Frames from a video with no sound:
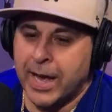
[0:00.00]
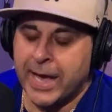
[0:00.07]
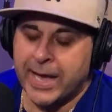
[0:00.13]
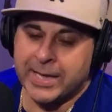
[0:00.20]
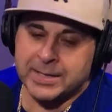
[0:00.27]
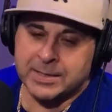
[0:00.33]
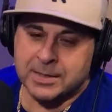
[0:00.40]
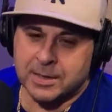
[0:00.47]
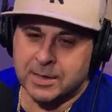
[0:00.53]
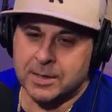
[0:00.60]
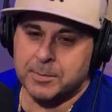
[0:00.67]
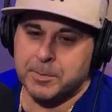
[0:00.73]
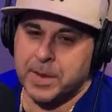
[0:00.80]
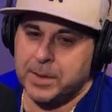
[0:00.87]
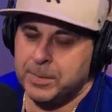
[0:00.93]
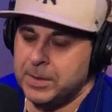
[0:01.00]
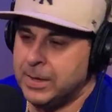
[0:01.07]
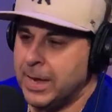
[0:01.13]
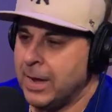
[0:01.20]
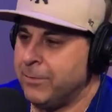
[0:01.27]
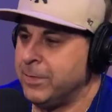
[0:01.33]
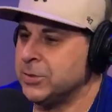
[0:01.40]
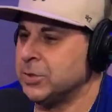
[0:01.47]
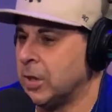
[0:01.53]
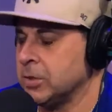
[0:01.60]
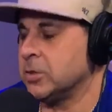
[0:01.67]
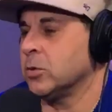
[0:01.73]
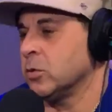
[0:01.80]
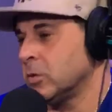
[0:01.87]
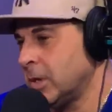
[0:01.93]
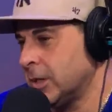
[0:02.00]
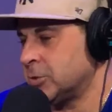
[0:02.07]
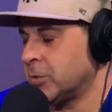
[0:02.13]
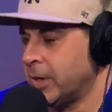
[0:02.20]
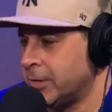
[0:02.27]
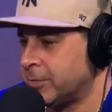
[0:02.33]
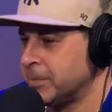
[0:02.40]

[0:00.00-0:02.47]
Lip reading: And maybe Catfish Hunter, who got traded for